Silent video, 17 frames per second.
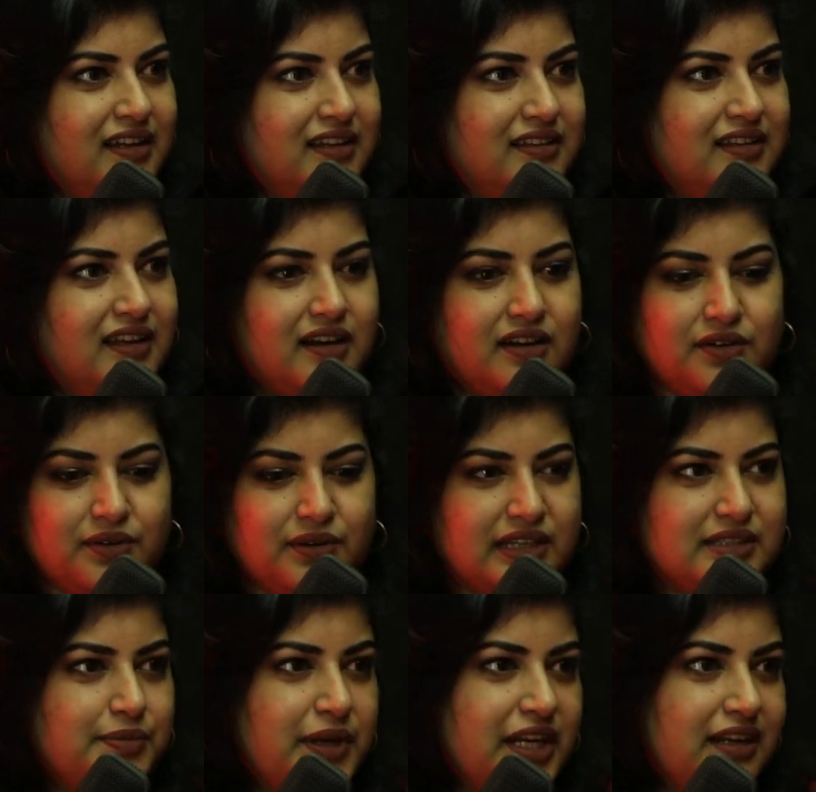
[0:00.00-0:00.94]
There are no
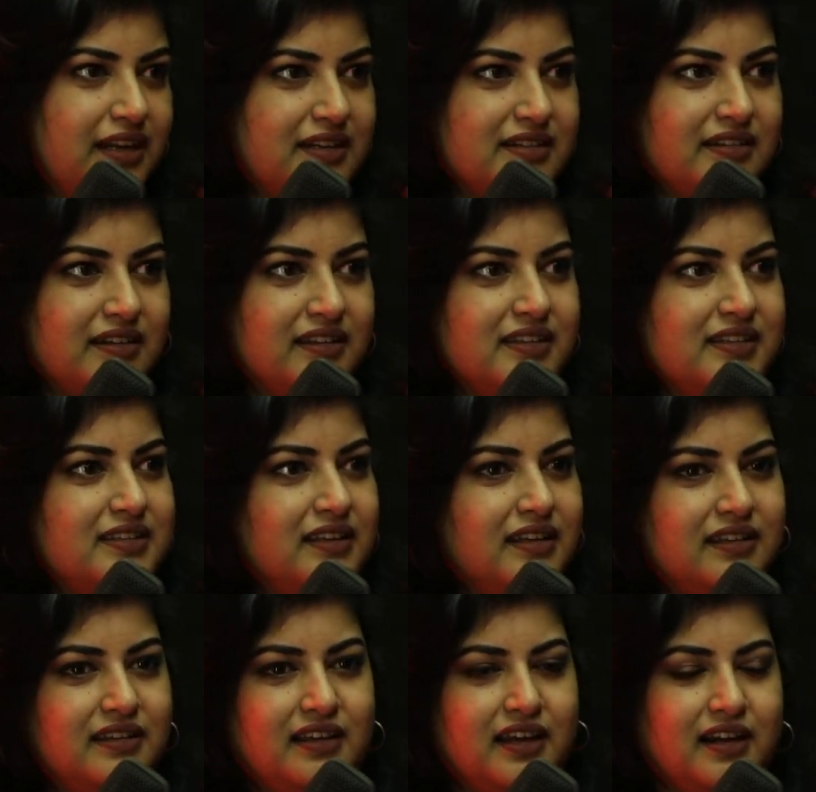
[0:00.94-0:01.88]
expectations.
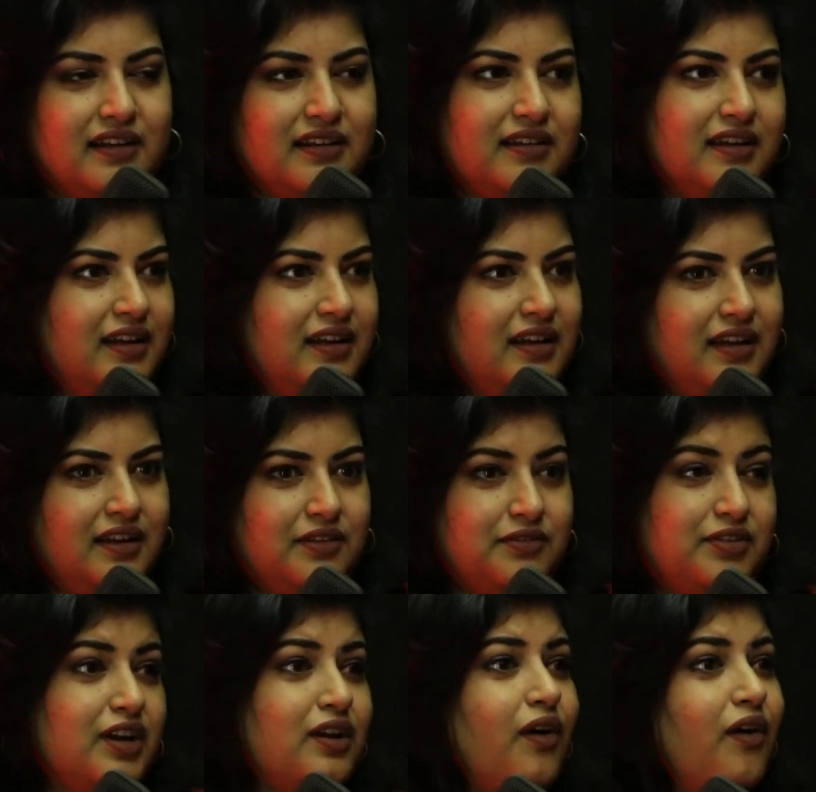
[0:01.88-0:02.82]
There are,
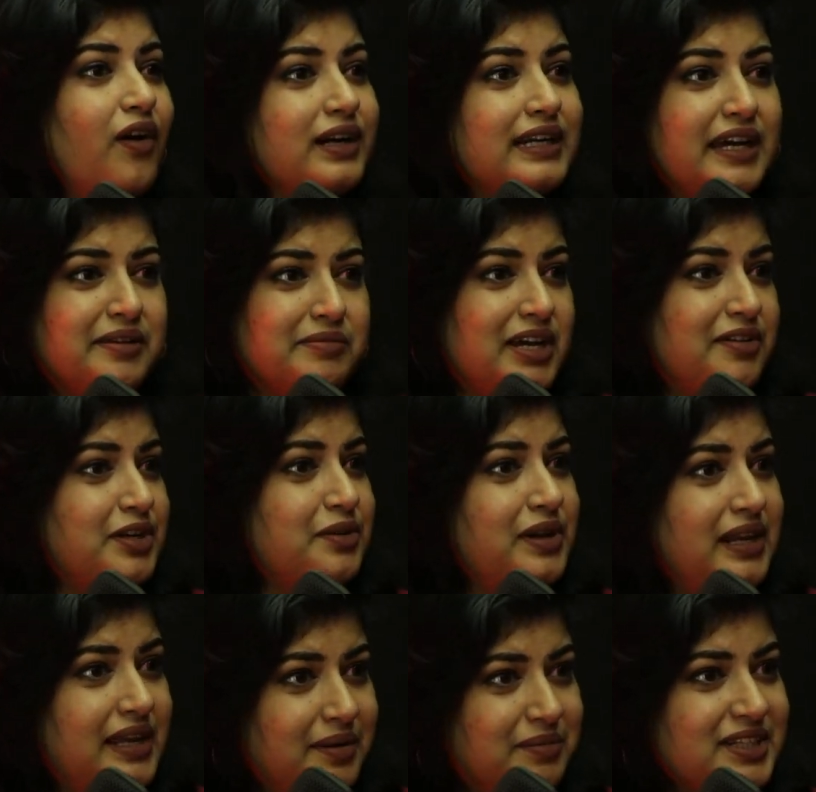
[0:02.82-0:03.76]
for a long time, there were no
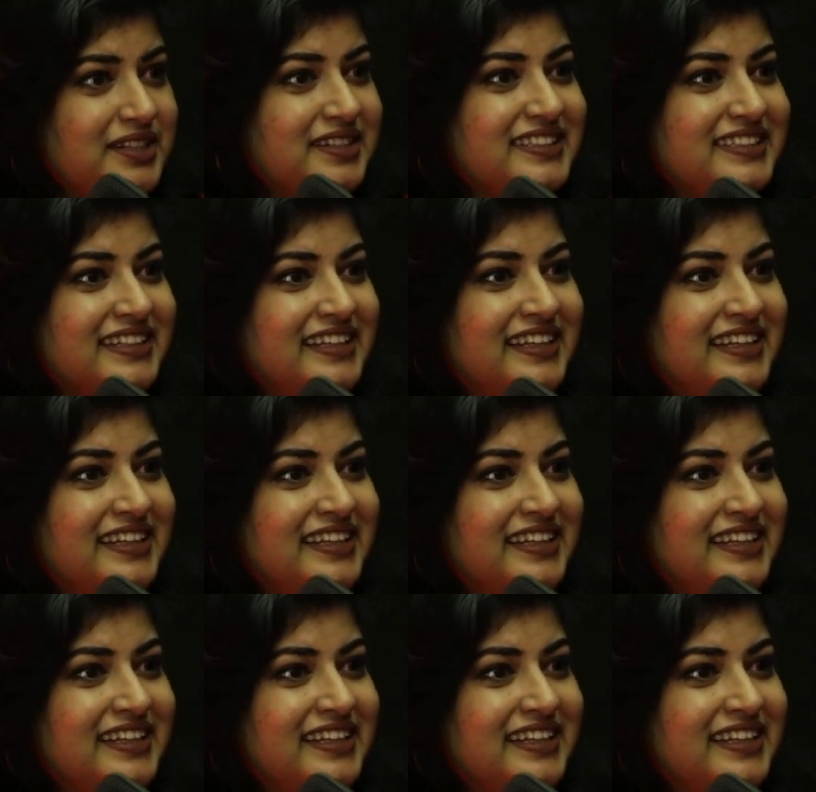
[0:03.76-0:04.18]
labels.